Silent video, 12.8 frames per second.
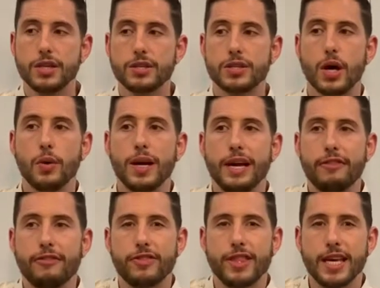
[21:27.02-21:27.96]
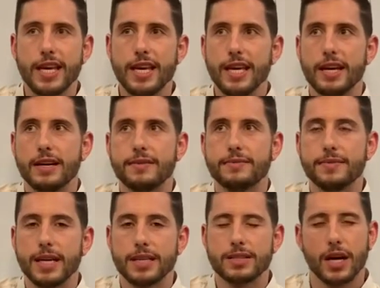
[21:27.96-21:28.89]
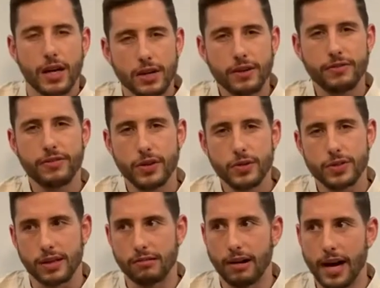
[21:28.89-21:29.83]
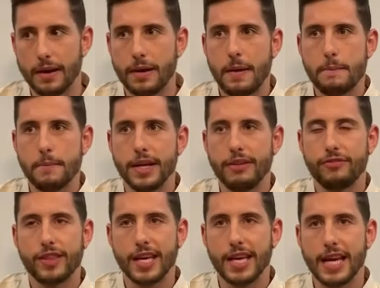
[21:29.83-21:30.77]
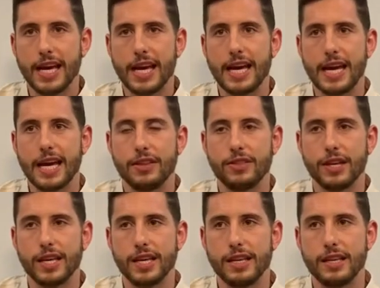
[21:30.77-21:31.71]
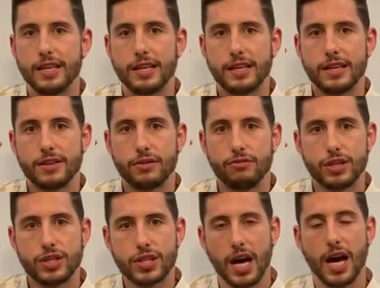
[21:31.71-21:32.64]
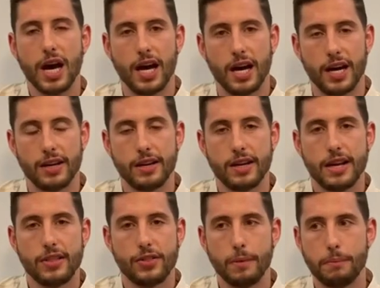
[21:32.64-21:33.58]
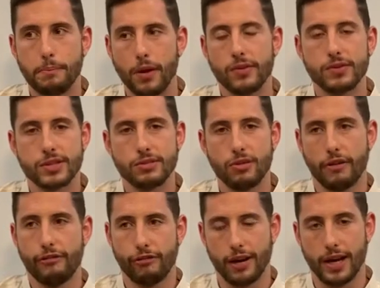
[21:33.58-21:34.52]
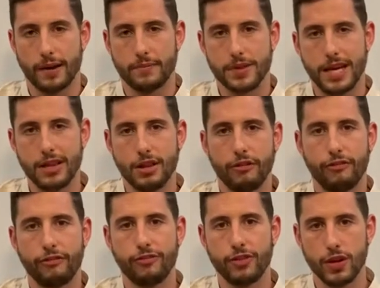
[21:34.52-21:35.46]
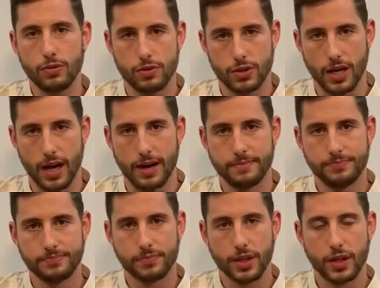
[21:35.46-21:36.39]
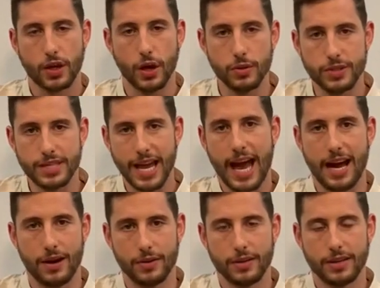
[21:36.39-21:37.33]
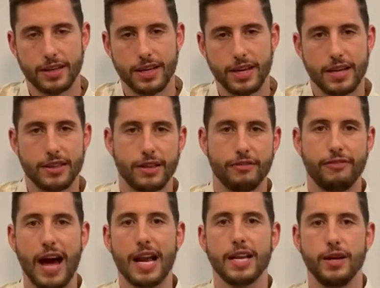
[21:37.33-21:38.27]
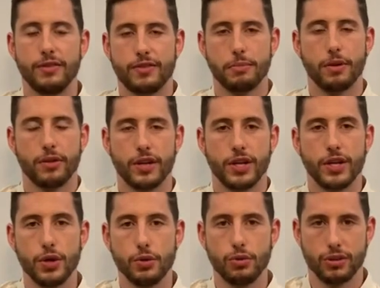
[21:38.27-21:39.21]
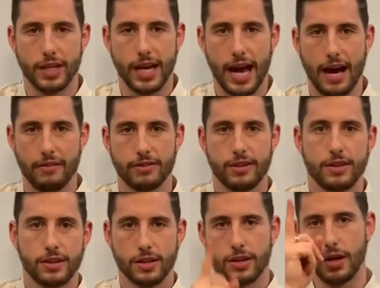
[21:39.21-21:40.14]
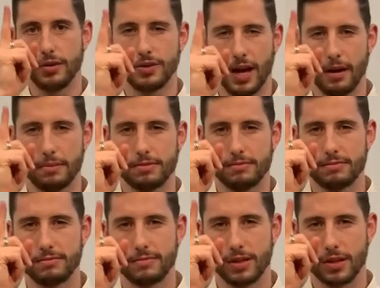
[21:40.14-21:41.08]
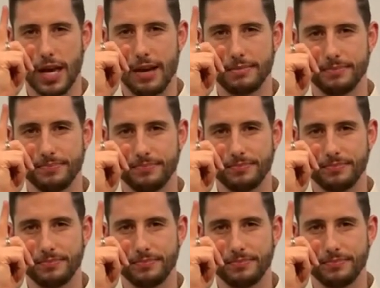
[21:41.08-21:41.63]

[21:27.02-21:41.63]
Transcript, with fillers: So if the it's kind of confusing, right? But if the the the return that bonds are offering in the future go down, the value of the bond that you already have goes up. Okay?